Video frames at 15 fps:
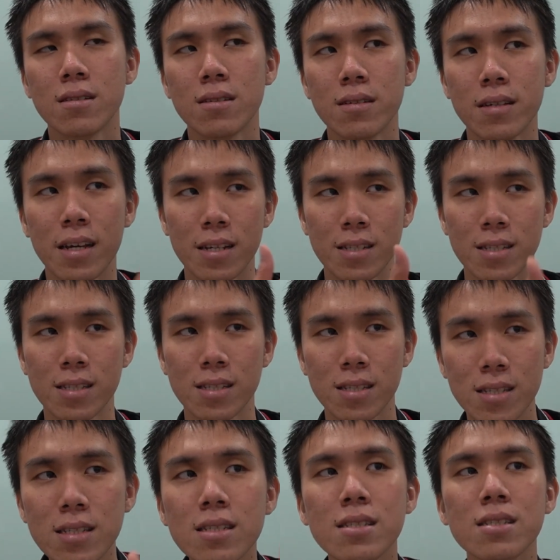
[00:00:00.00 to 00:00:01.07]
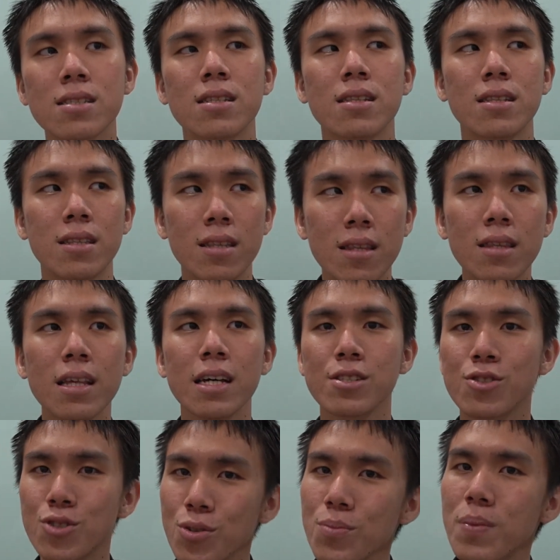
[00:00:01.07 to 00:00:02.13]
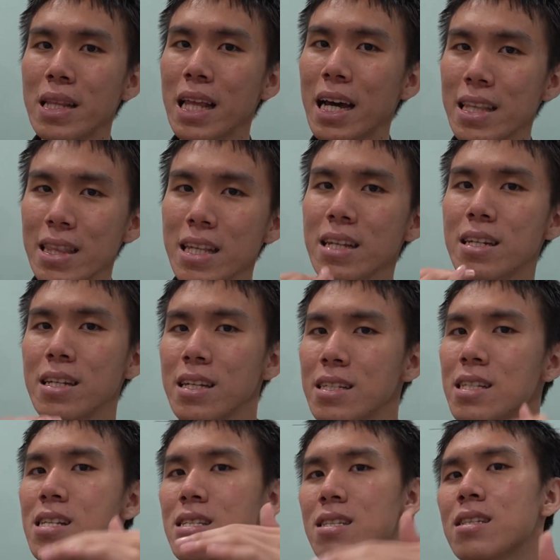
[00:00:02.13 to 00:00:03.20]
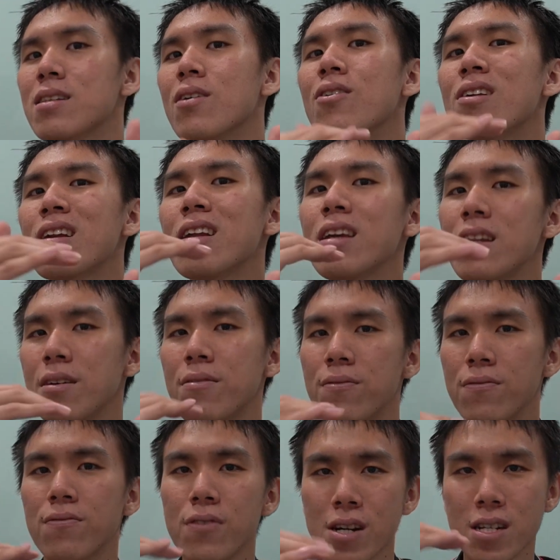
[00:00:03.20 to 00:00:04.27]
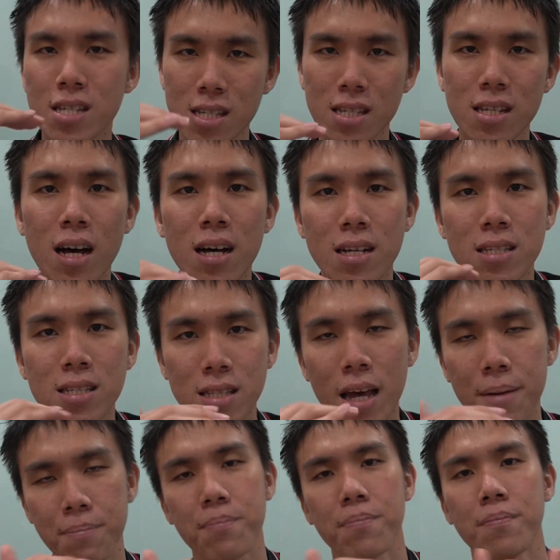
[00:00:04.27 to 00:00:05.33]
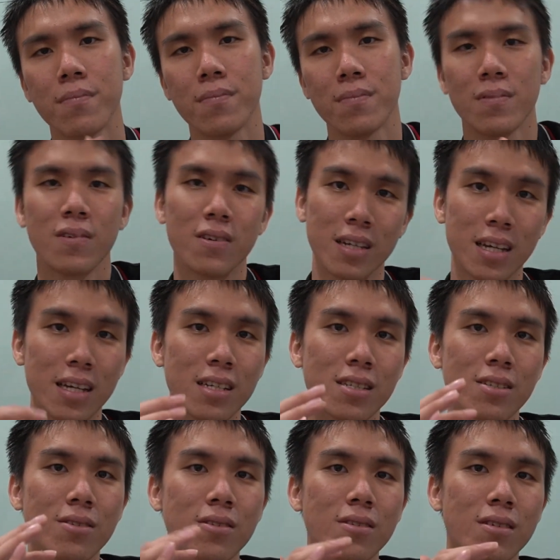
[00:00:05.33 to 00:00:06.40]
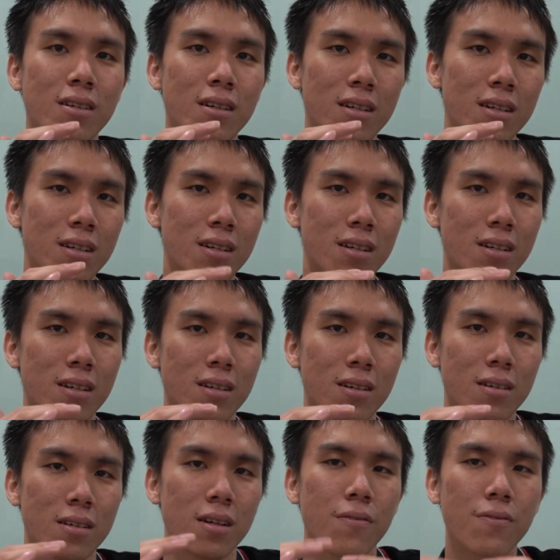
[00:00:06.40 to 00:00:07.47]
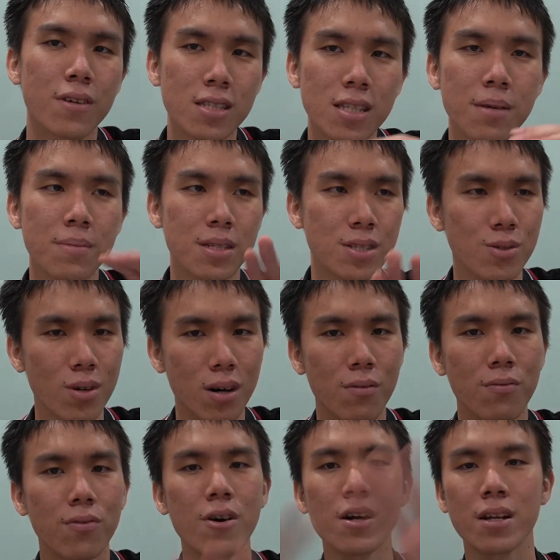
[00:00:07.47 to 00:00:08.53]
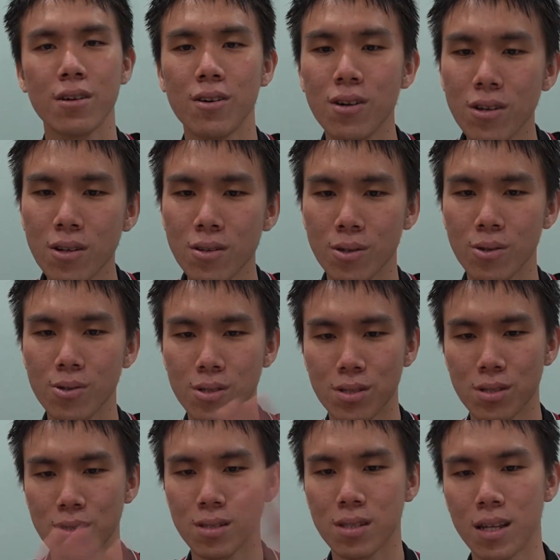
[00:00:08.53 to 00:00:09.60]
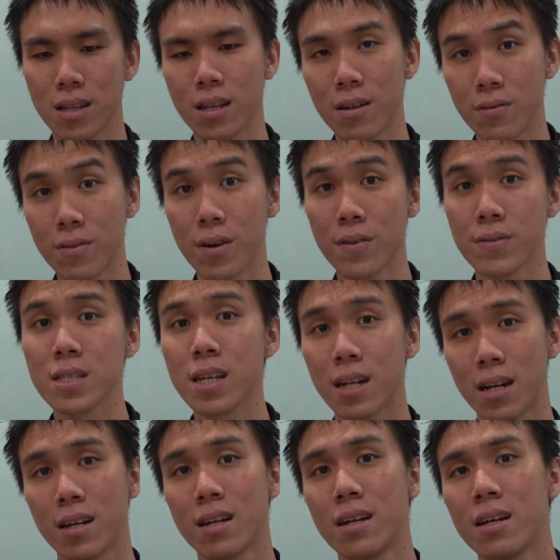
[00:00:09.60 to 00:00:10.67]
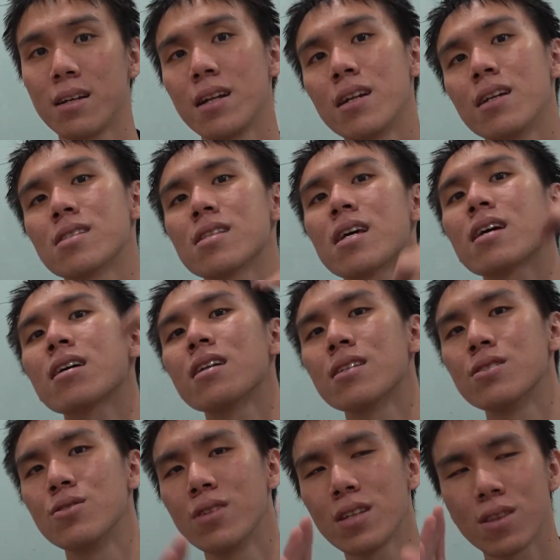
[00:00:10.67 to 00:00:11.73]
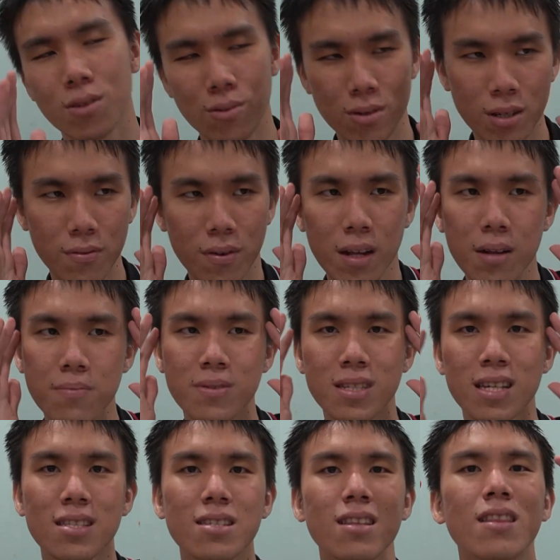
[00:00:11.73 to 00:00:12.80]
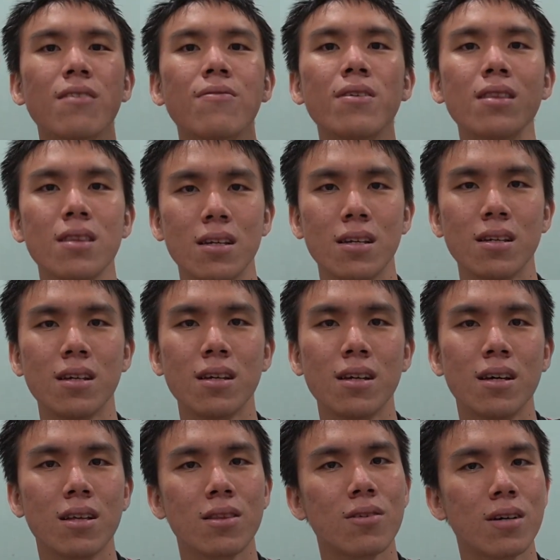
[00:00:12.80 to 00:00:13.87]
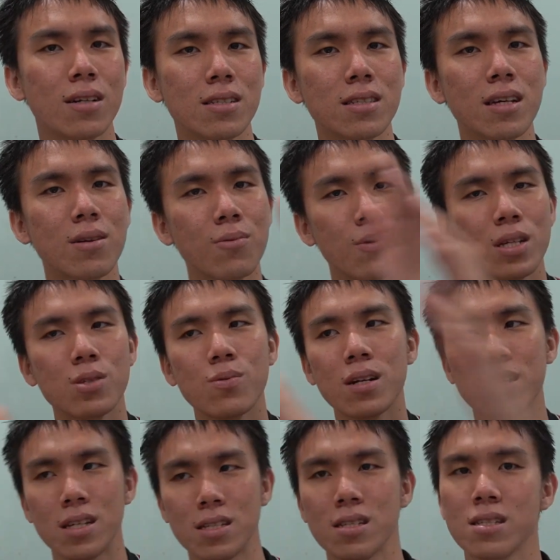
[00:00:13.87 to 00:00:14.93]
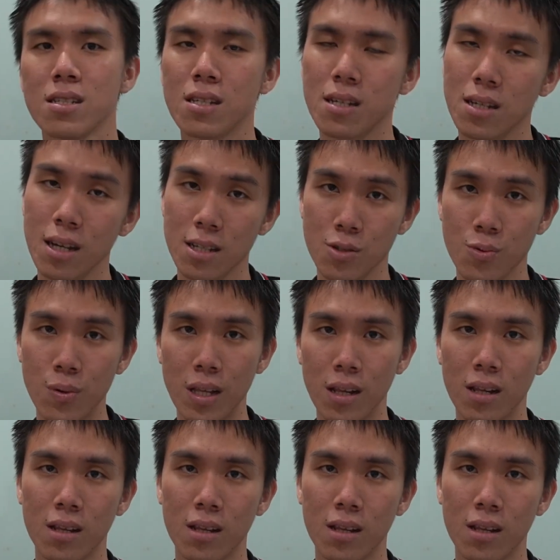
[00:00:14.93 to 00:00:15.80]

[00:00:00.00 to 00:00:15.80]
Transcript: Yes, that's true, but I think this is only the first step. Okay, so the first step is you avoid all those that involve sin. Then the second is you need to develop sensitivity to understand which one is God's will.